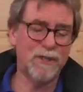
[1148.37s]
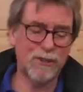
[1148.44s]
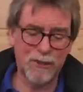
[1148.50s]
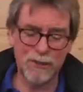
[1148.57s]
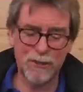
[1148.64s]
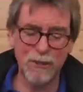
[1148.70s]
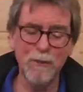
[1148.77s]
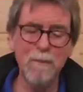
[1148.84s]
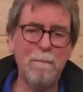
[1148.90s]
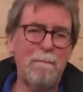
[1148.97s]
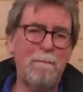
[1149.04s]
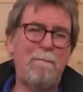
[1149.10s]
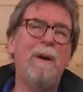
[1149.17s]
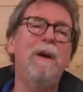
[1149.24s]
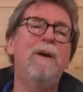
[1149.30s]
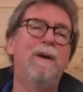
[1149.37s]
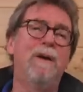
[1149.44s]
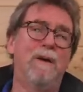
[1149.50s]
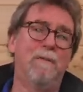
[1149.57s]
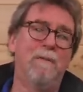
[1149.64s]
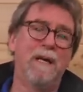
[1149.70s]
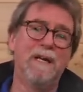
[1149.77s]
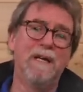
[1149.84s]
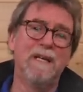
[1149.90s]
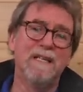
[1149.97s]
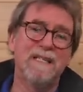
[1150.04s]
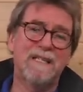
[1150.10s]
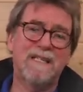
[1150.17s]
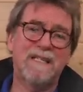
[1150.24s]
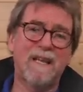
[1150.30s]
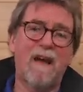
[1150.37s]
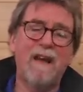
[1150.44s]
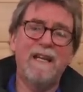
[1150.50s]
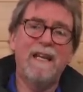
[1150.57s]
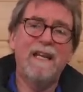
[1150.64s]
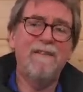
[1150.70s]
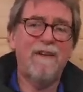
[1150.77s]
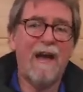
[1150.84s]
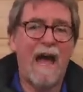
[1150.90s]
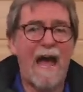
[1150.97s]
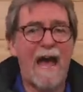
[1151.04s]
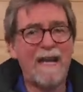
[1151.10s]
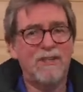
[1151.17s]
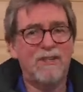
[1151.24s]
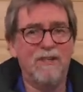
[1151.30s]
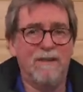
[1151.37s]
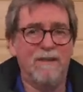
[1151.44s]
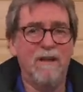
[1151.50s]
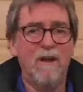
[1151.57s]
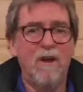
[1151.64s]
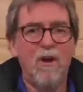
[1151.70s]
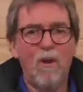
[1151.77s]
superb side lever action,